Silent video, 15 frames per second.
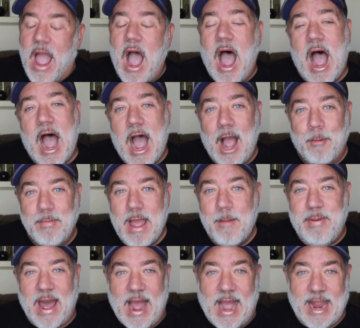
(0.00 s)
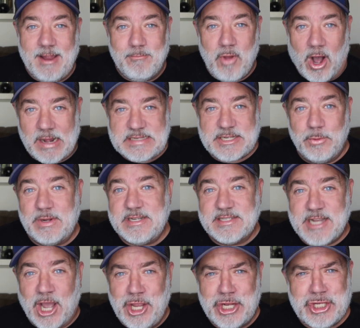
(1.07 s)
Um, but I also wanted to
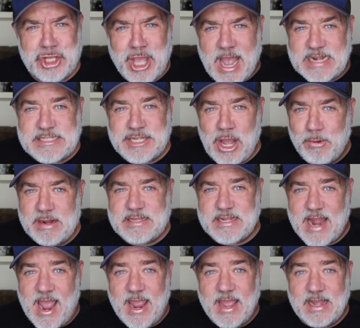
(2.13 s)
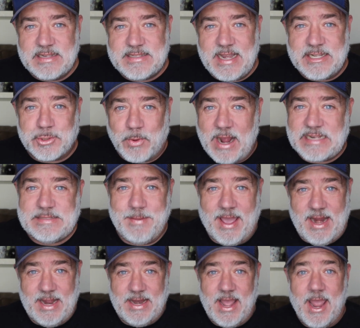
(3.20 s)
tell you, do you guys know what today is? It's Rex
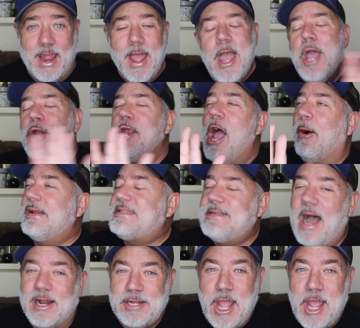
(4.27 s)
Manning Day. No, it's not.